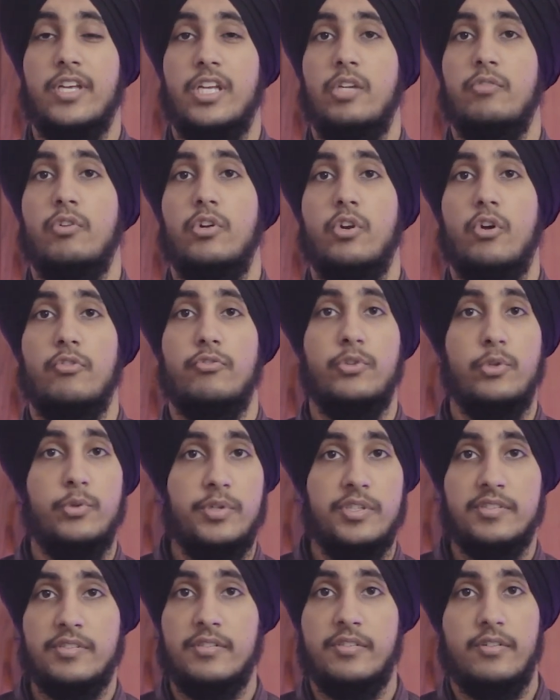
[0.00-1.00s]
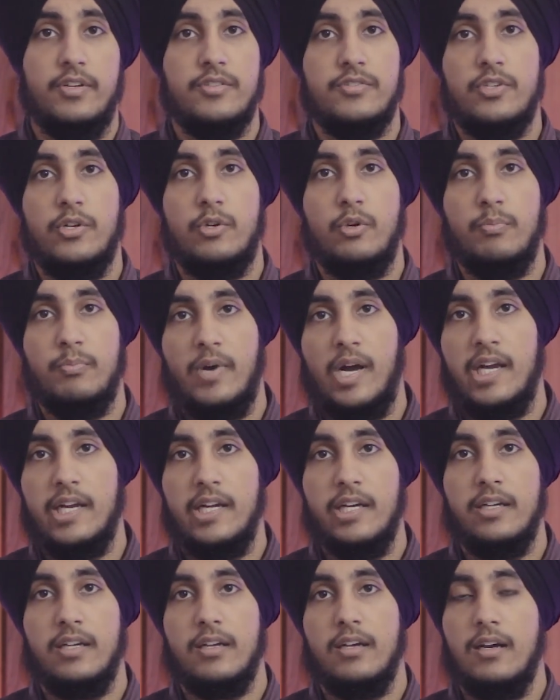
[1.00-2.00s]
anyone of you is interested to buy
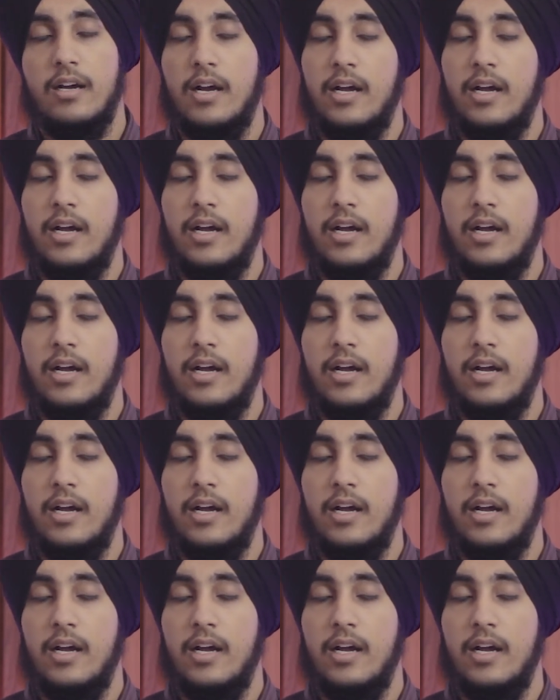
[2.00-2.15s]
it,